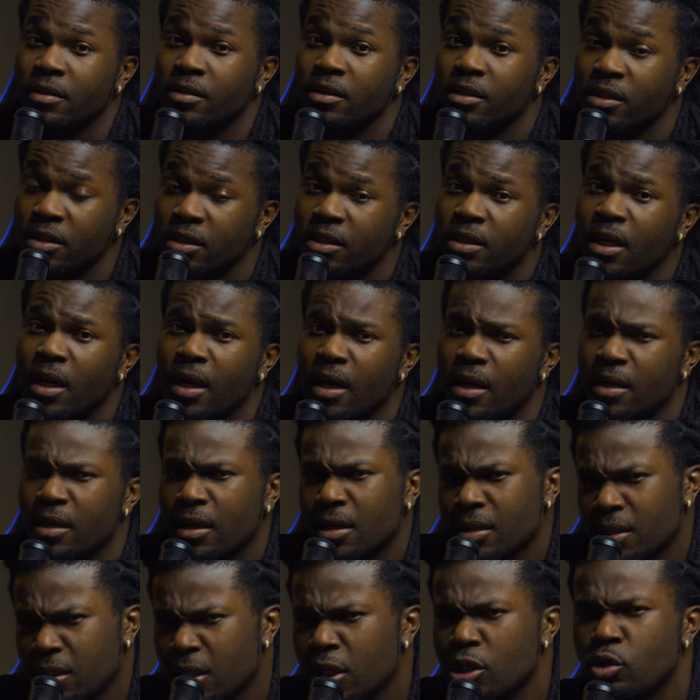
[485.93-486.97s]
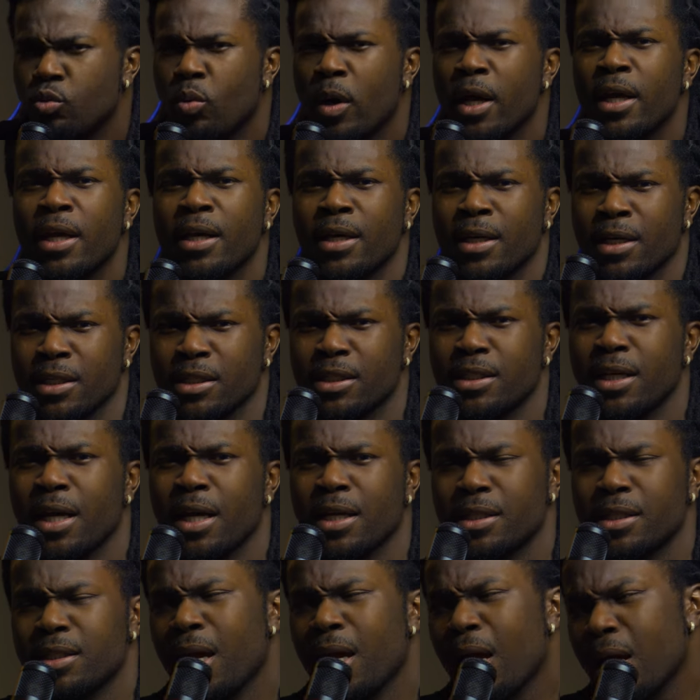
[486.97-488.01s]
She said she's winning in a
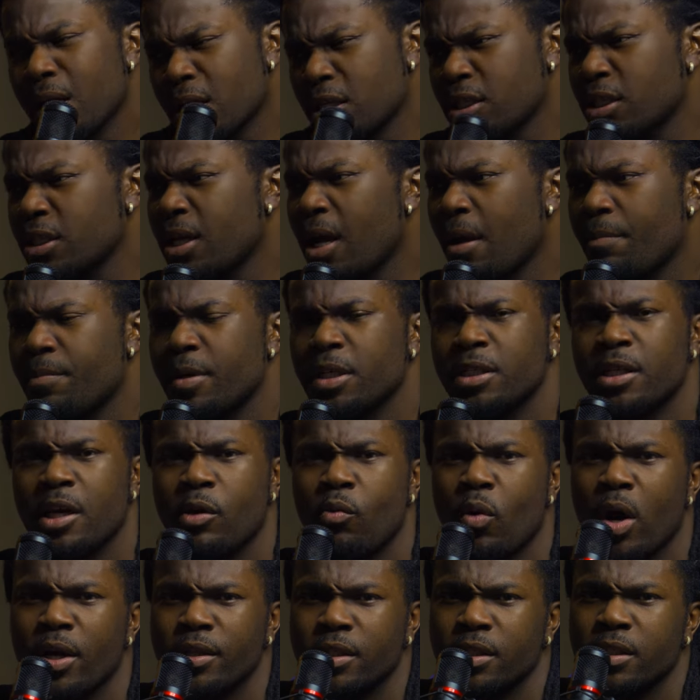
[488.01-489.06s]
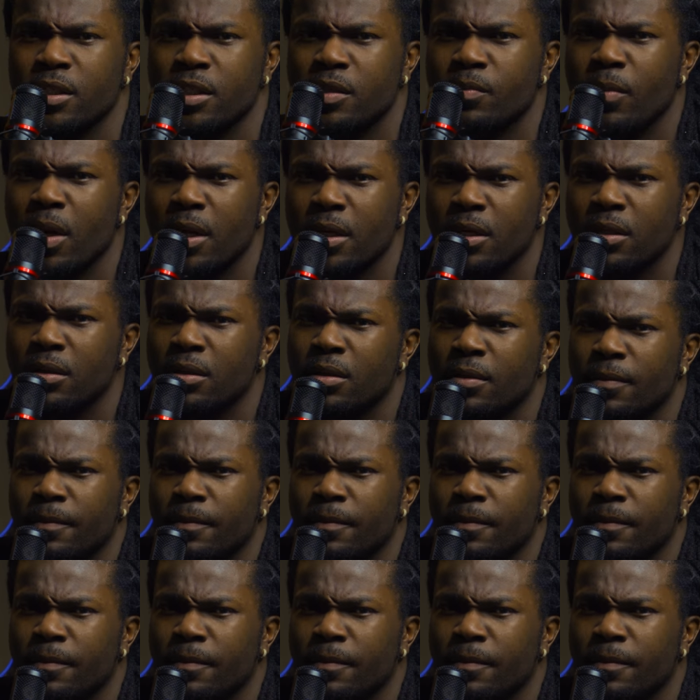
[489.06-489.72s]
sense, yeah, because she got P J Washington's money.